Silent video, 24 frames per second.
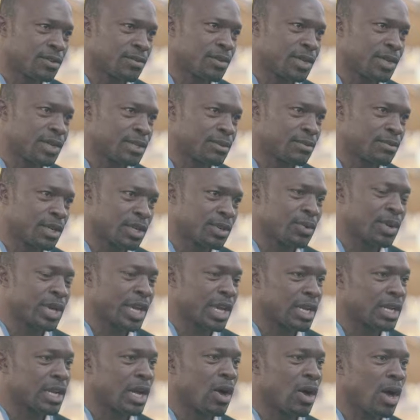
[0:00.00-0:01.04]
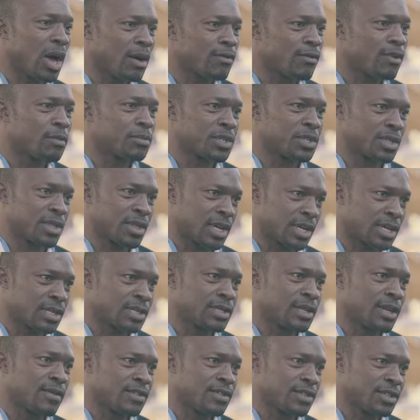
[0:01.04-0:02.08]
degrees, but we can now have up to
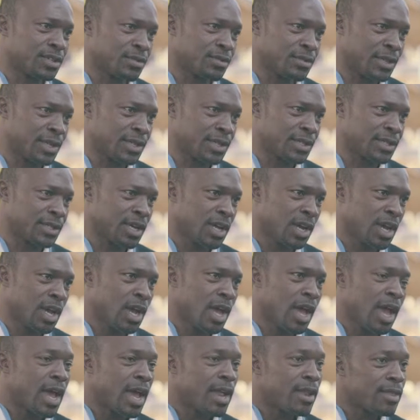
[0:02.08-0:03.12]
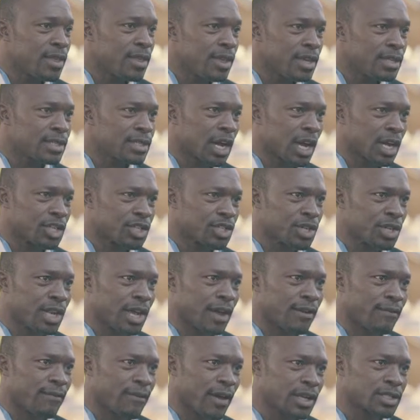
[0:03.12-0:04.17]
37 degrees. And these actually
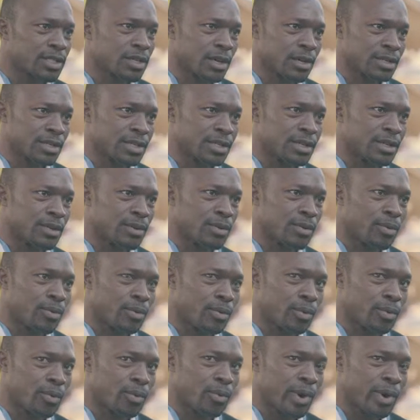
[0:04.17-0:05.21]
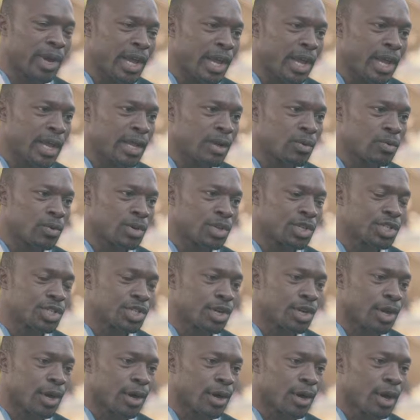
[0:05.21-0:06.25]
affects us in the way in
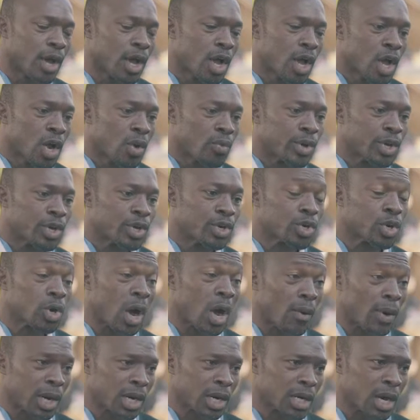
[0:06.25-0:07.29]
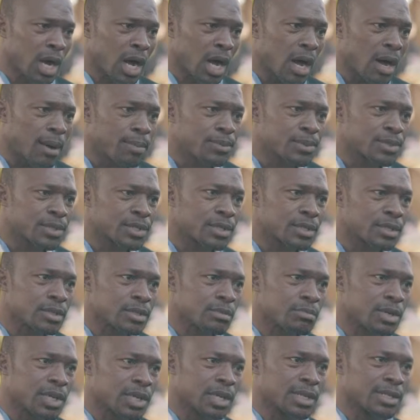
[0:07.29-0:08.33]
which we grow our crops,
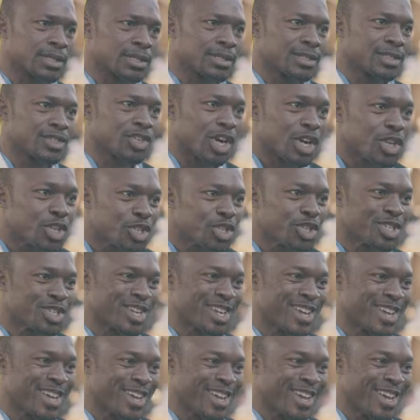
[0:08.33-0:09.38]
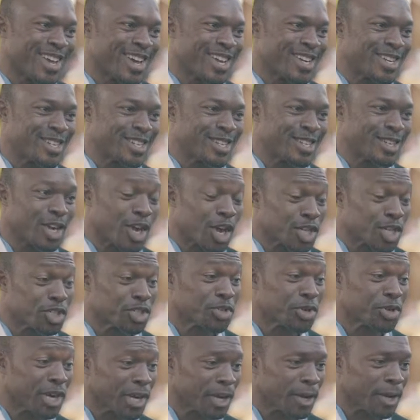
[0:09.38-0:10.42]
because traditionally and
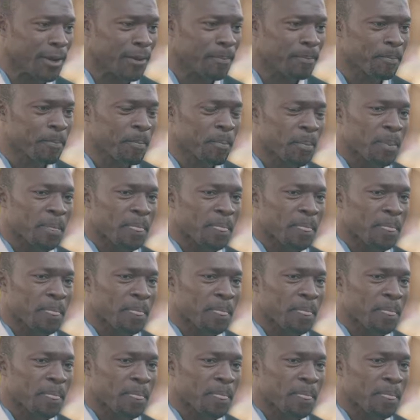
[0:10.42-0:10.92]
culturally,